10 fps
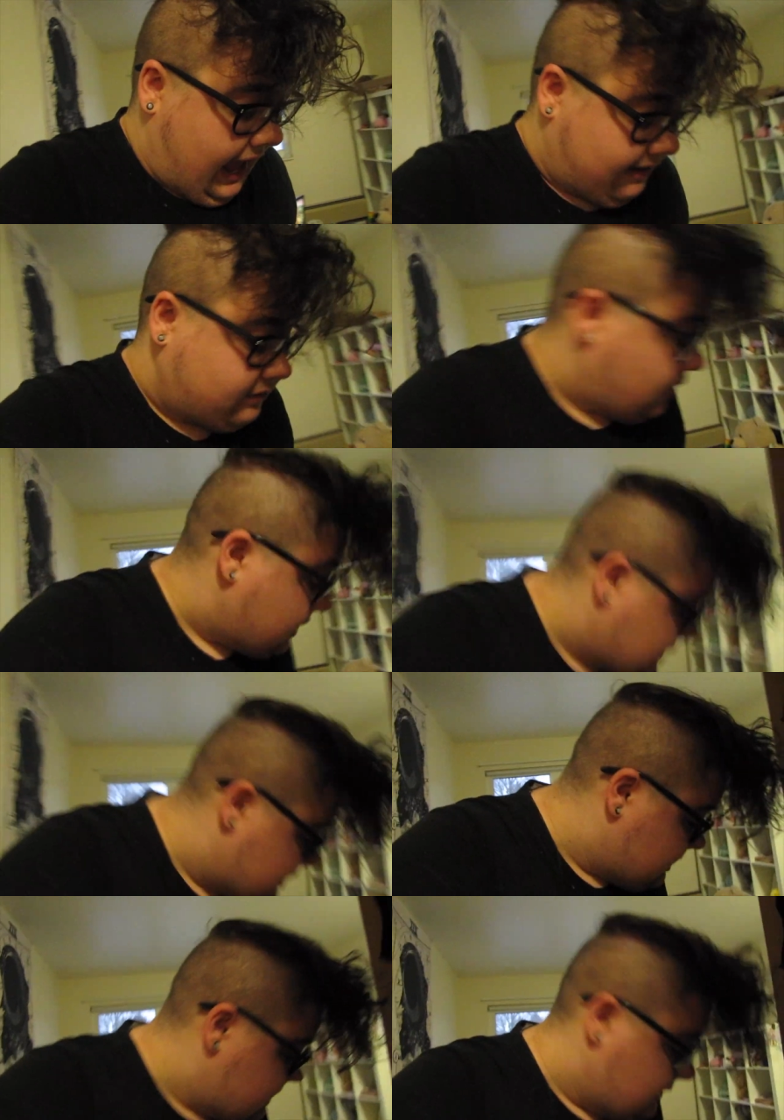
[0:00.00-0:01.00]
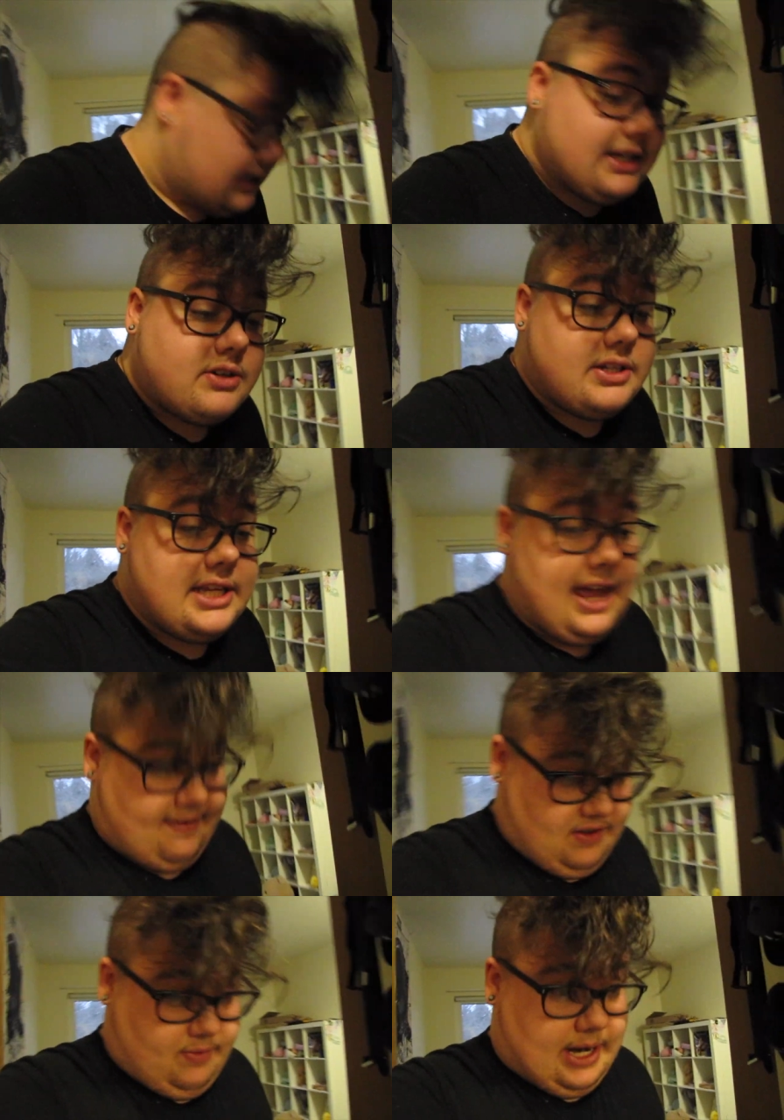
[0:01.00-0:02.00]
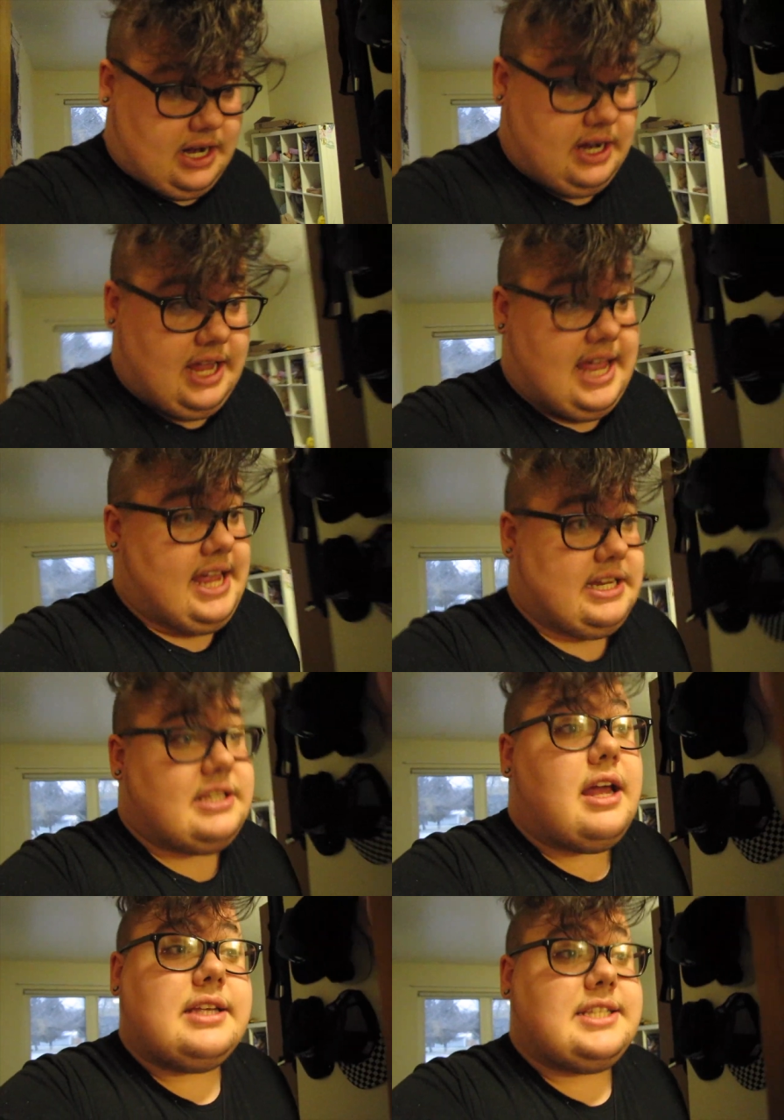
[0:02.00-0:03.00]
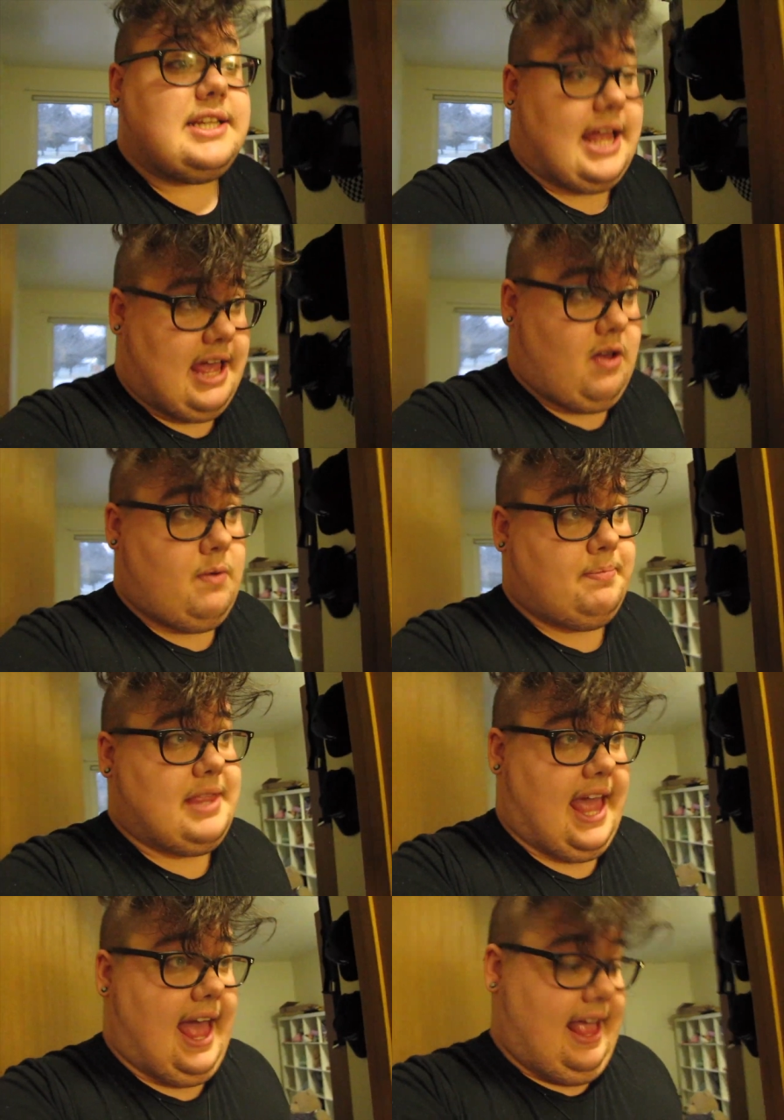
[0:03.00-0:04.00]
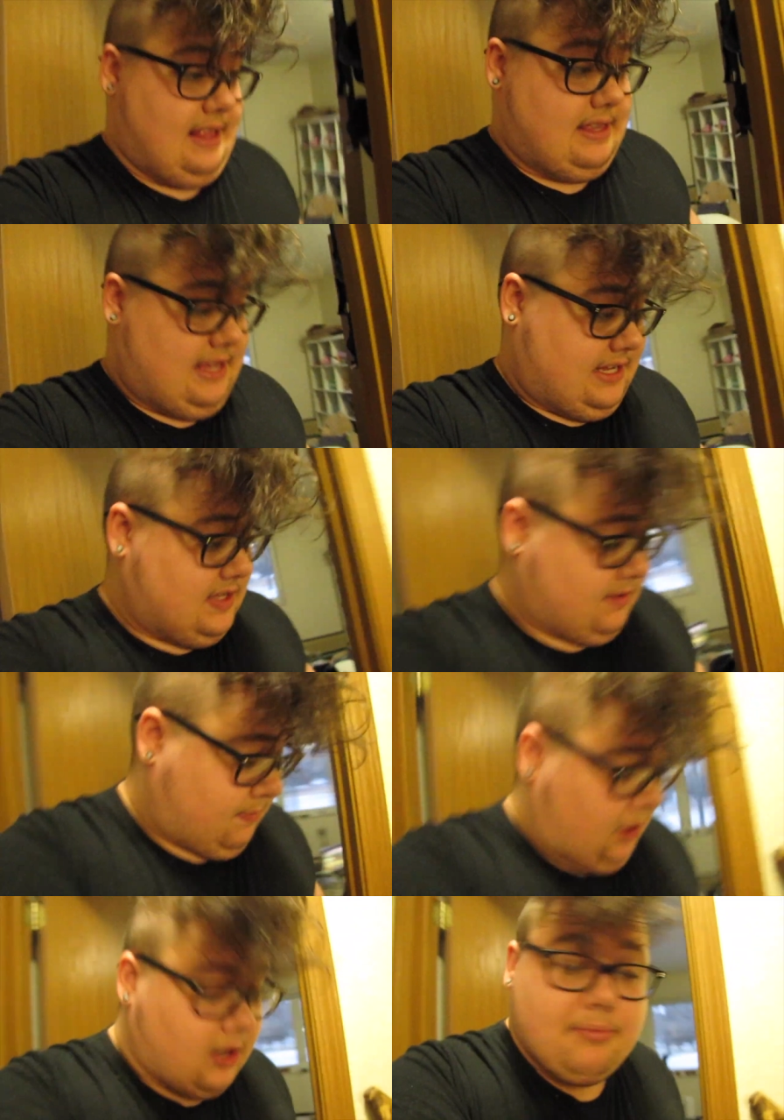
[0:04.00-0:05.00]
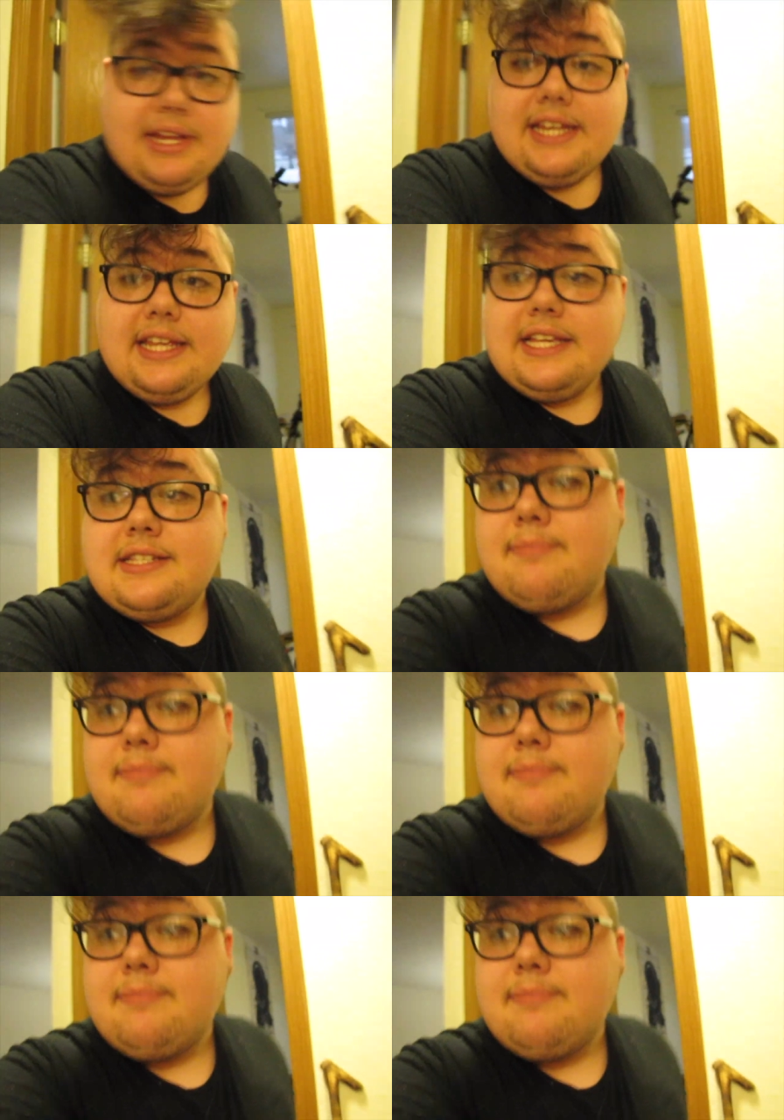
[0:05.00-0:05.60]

I've looked literally everywhere. It doesn't help that this apartment is a